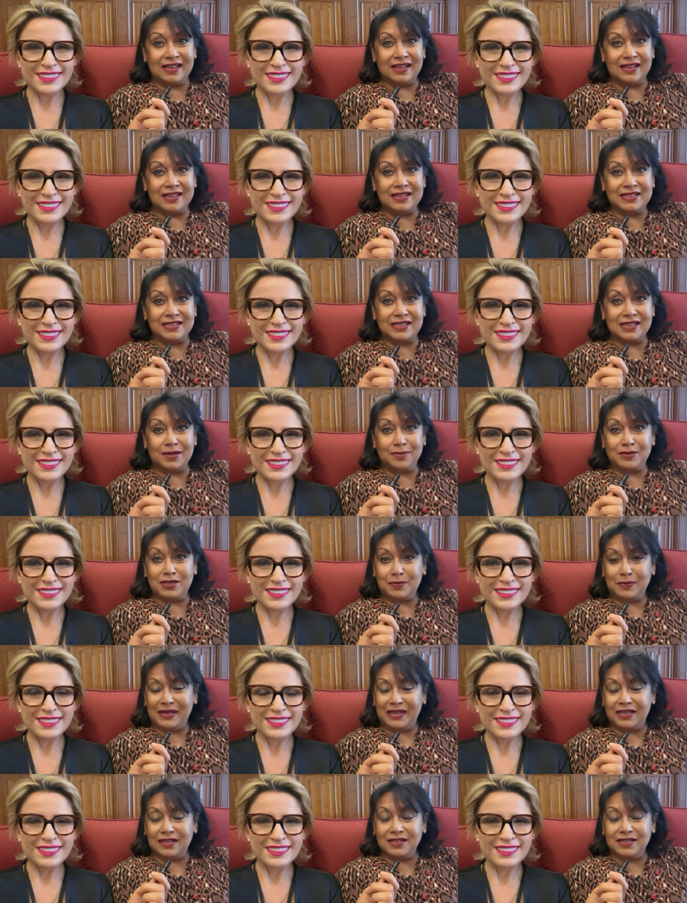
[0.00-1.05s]
Speaker 1: as um,
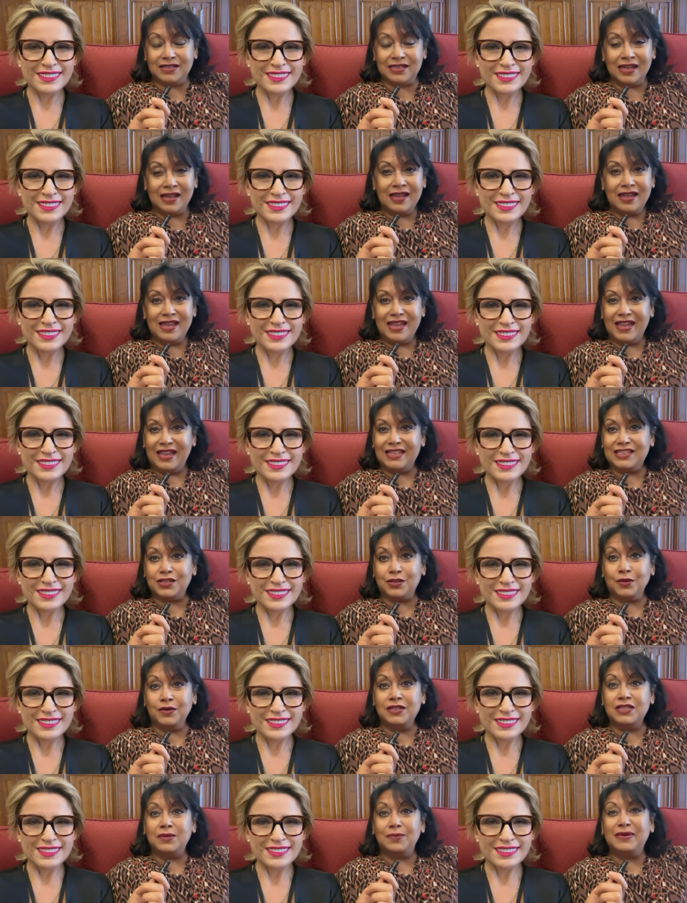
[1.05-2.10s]
speakers. It's
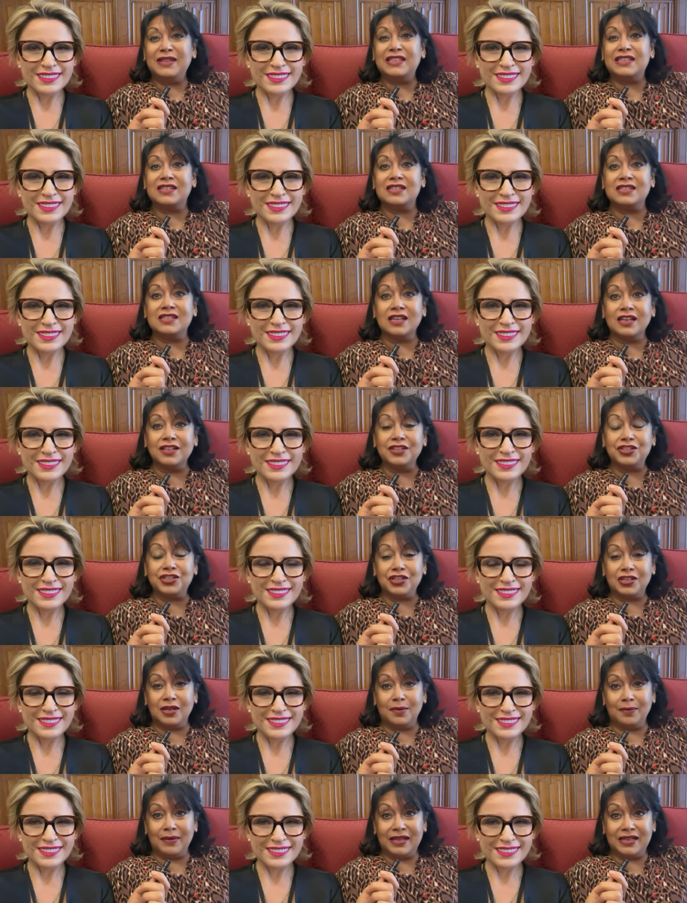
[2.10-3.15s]
going to be such
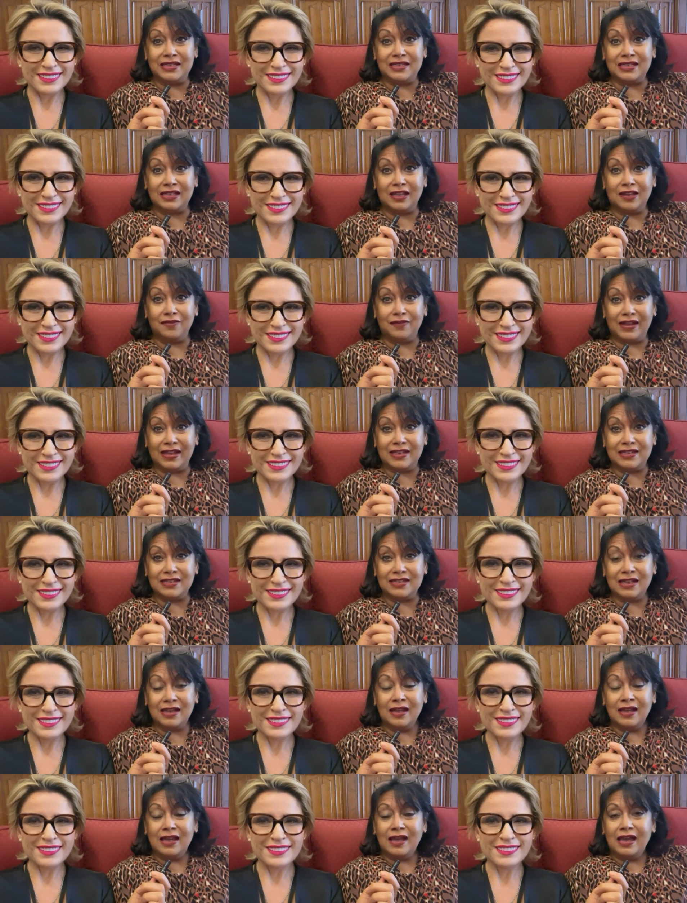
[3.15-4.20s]
an amazing event.
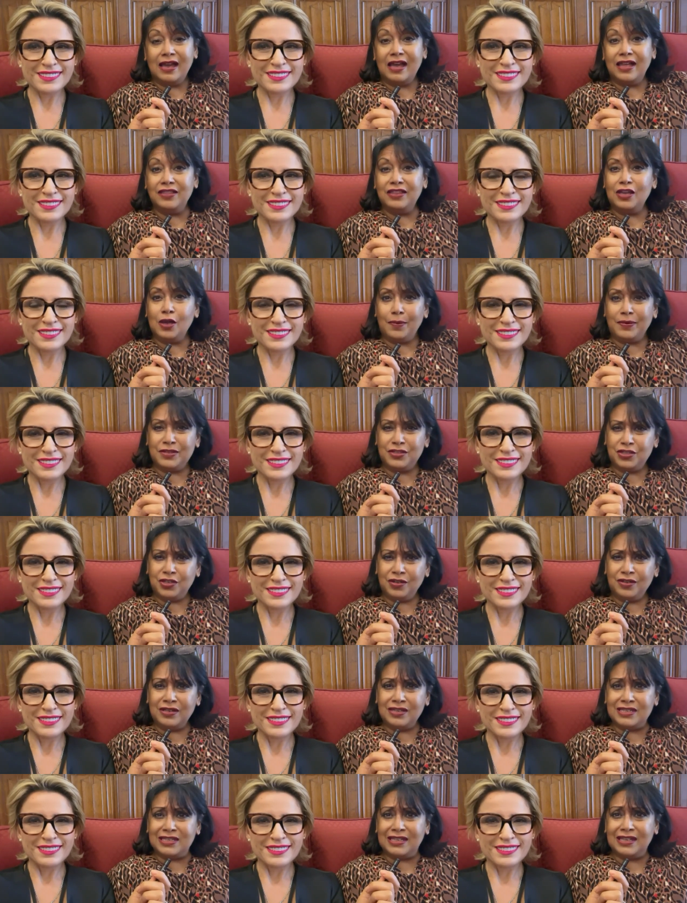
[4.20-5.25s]
And the
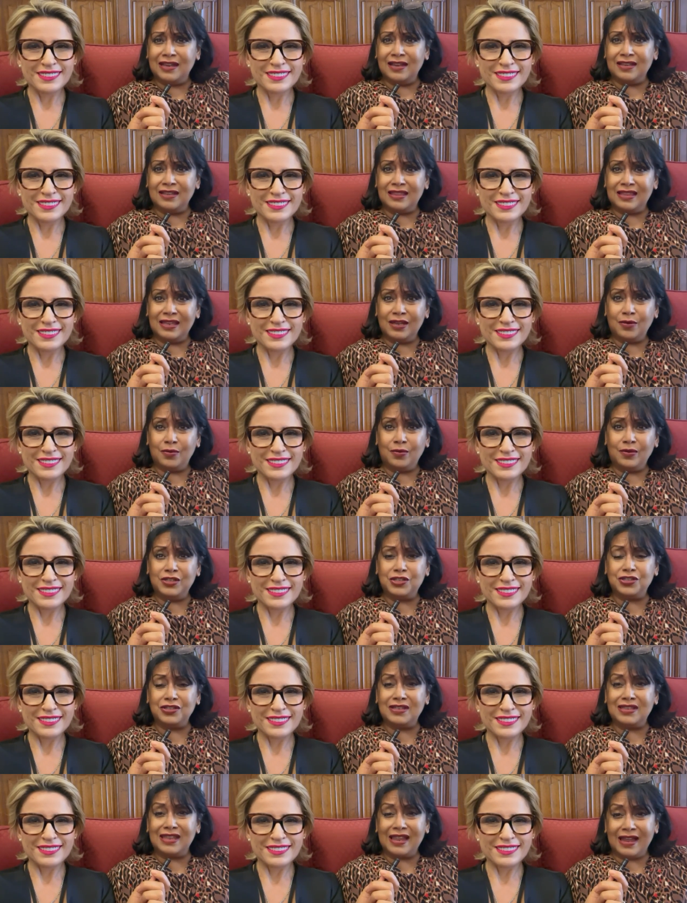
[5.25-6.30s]
opportunity, I think we
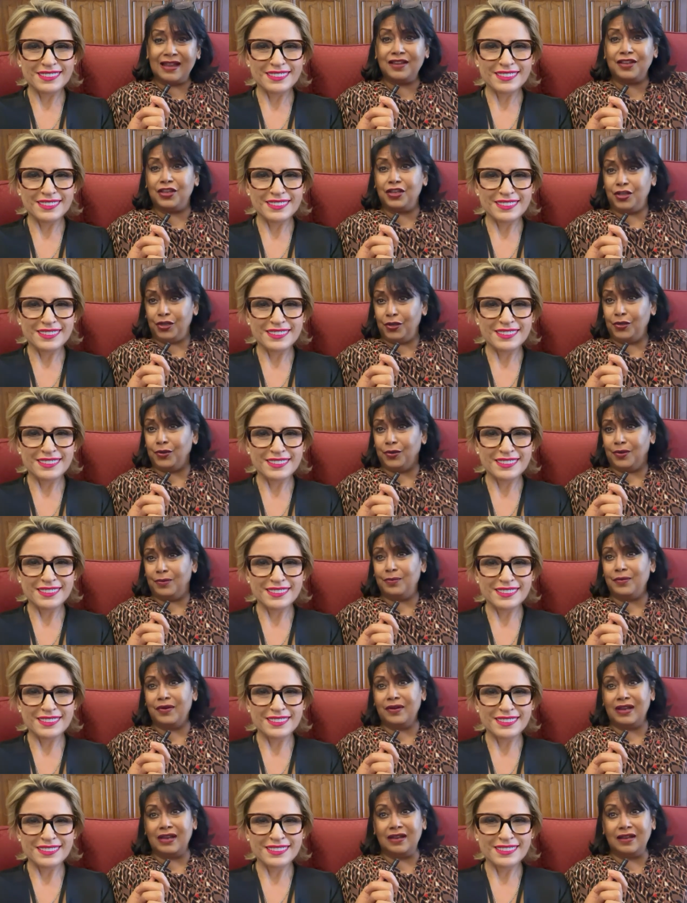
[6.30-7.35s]
should thank you,
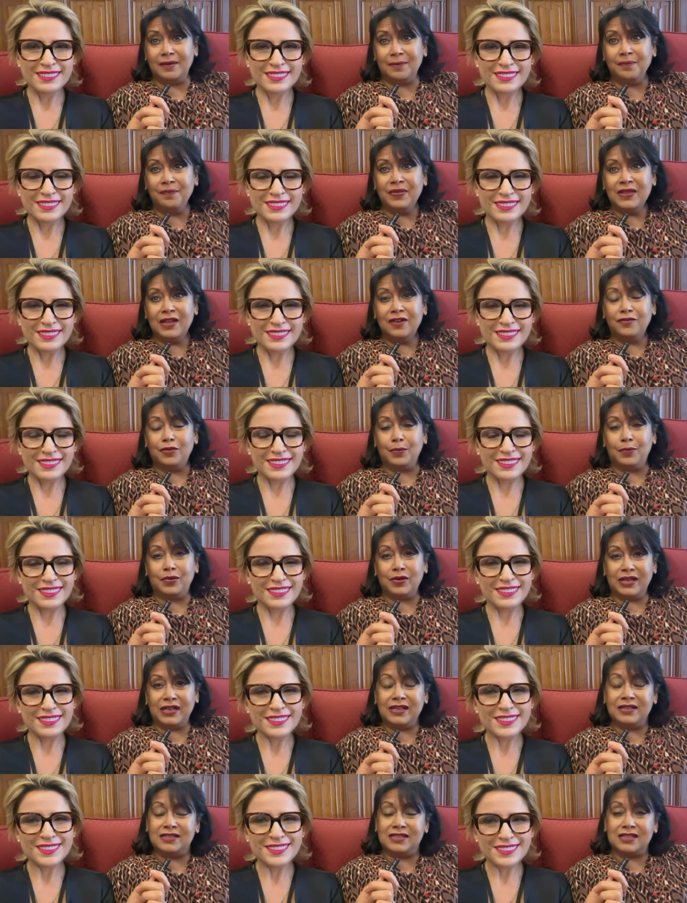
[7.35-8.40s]
Mirela, for
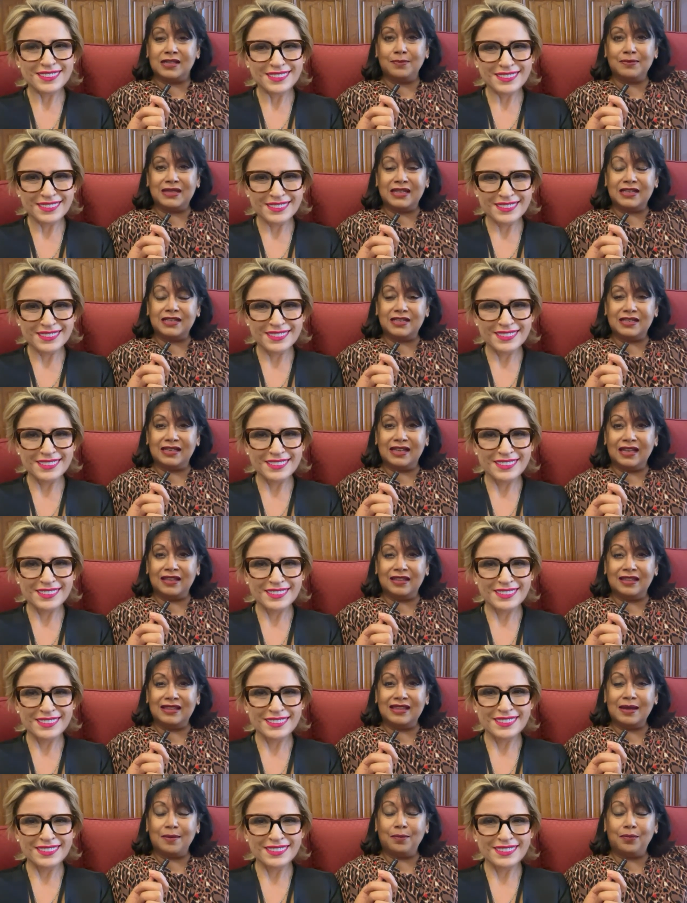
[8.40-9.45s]
putting something
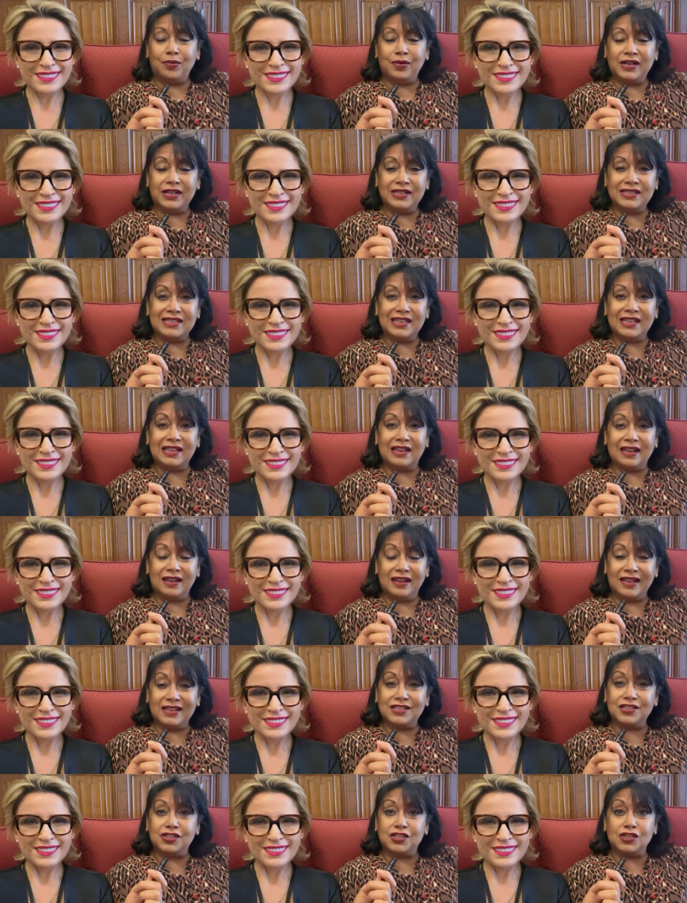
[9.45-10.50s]
together that brings and
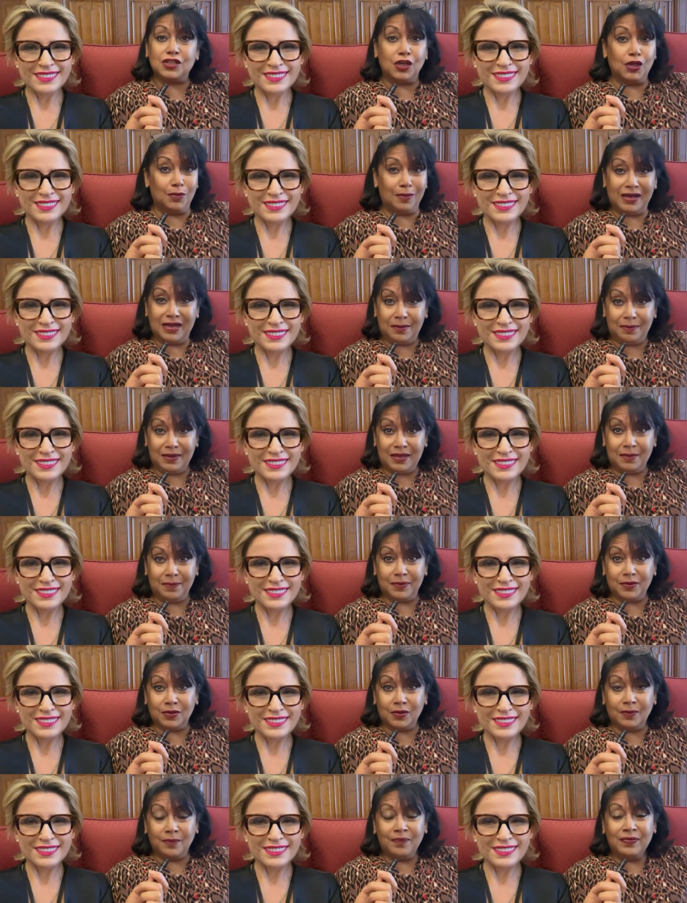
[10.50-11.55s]
connects so many
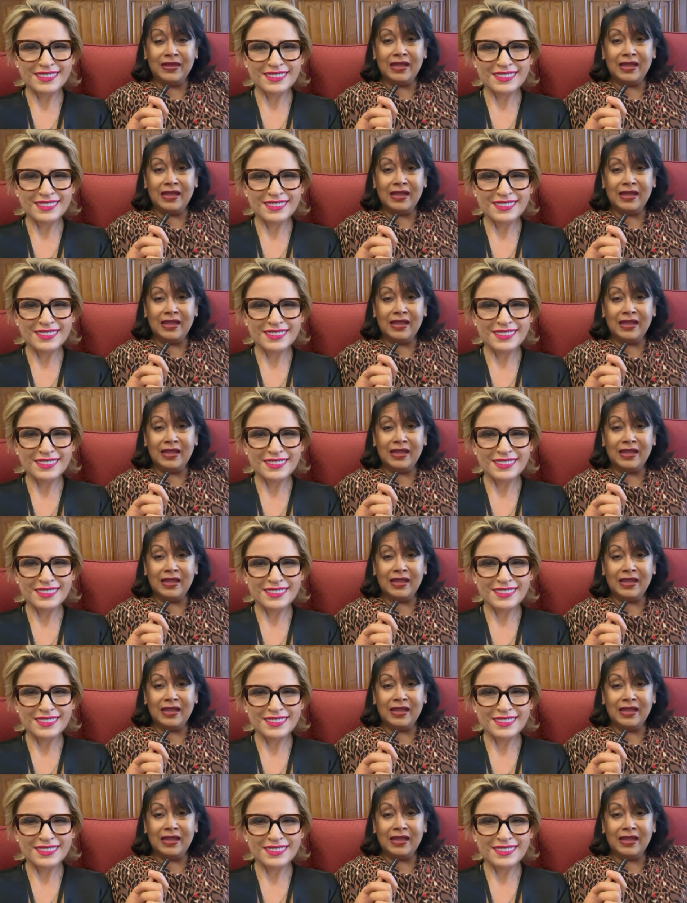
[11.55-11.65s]
people.